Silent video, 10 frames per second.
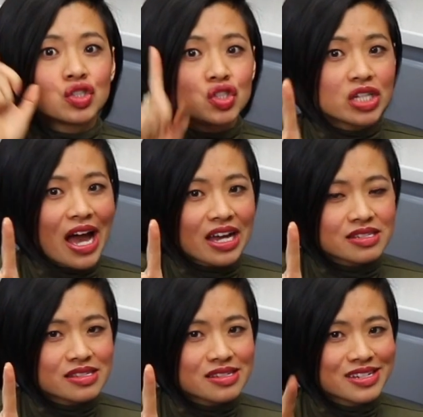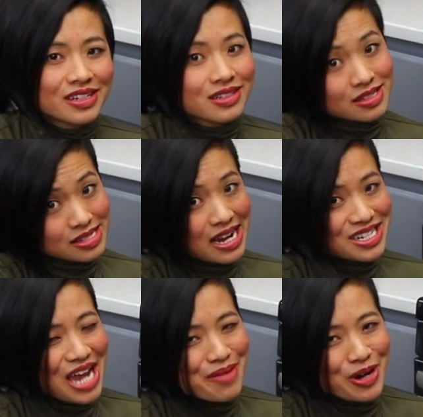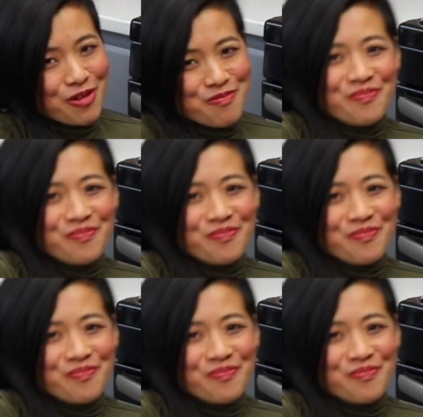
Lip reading: Just set a timer.